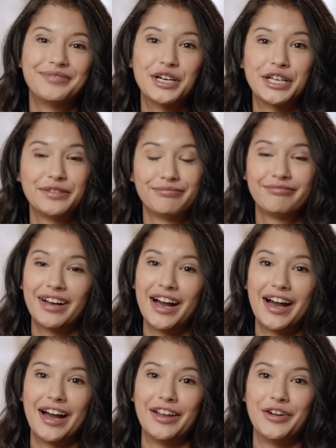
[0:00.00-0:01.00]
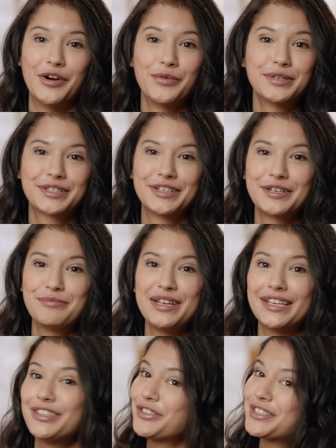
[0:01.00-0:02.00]
but I know it's gonna
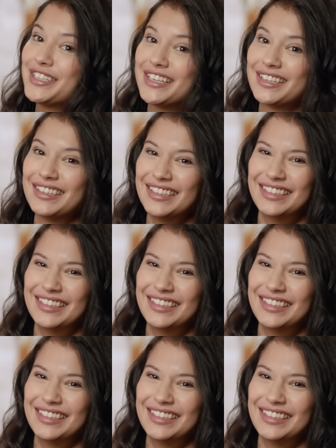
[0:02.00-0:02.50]
be interesting.